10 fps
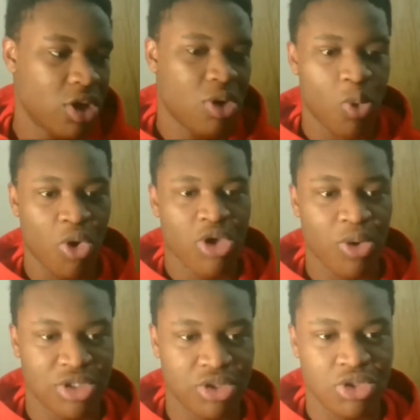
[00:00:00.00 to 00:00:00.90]
what you
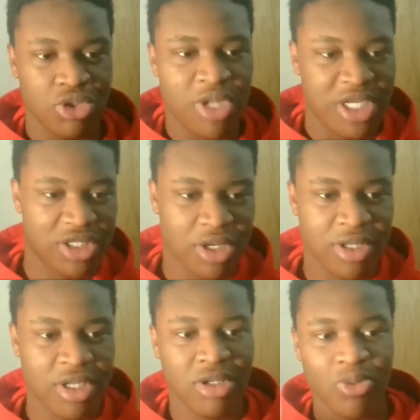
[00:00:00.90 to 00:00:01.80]
wanted to do
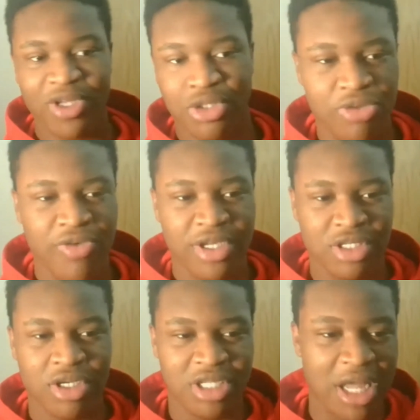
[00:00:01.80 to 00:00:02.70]
necessarily. You went to
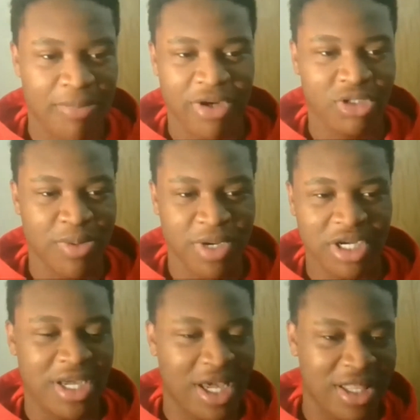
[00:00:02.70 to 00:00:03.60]
university because of that parental pressure.
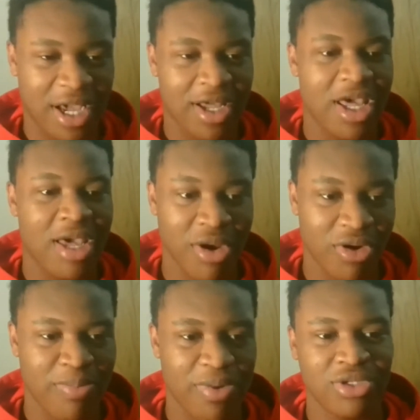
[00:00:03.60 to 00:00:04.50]
I get that.
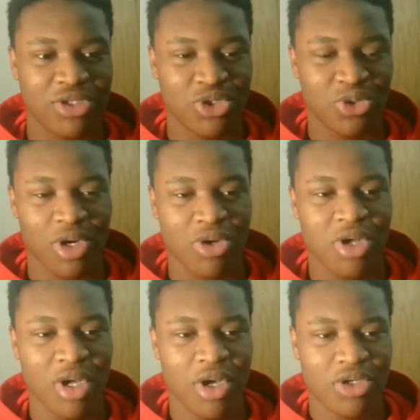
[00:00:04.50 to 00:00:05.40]
Immigrant parents as well.
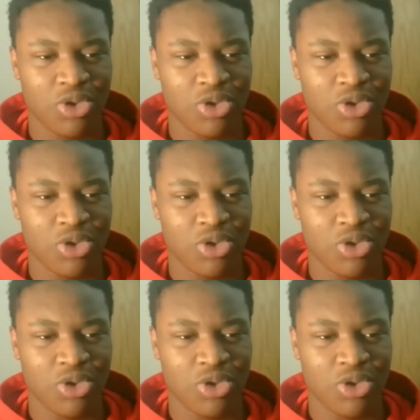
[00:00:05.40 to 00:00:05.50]
So